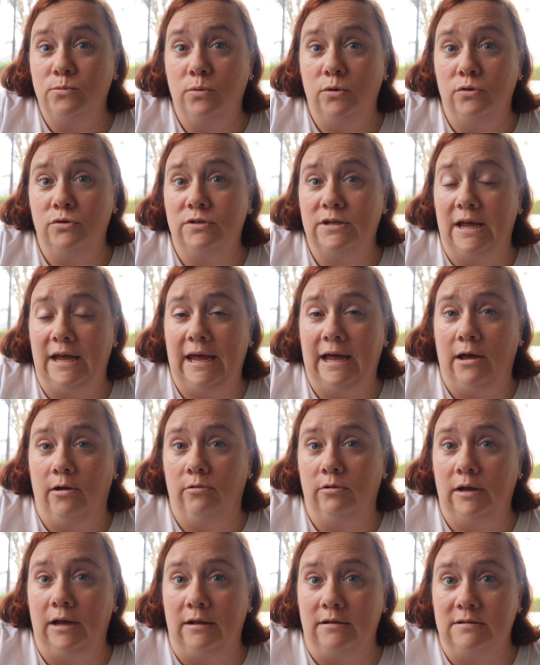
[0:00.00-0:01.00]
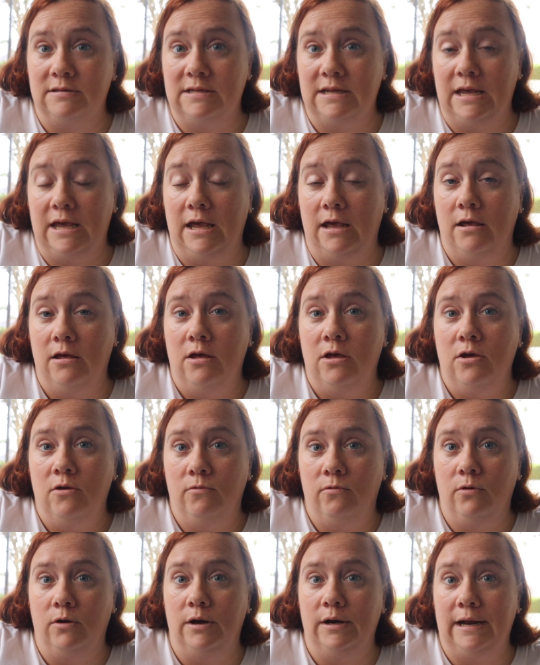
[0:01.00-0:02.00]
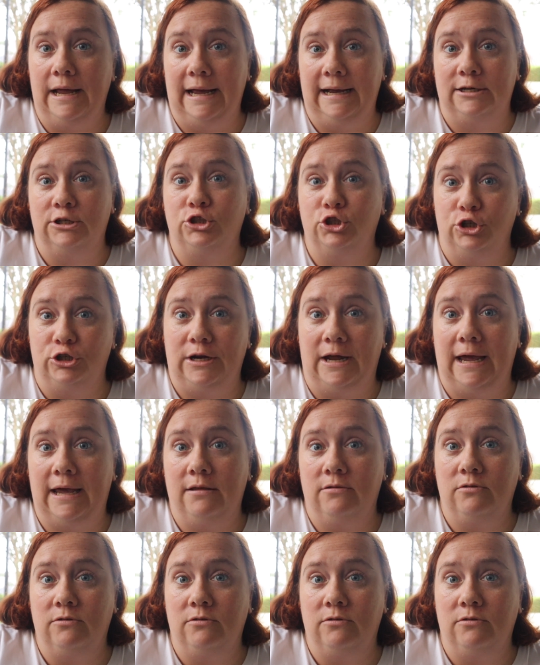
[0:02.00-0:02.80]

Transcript: will stay out at sea for an extra day,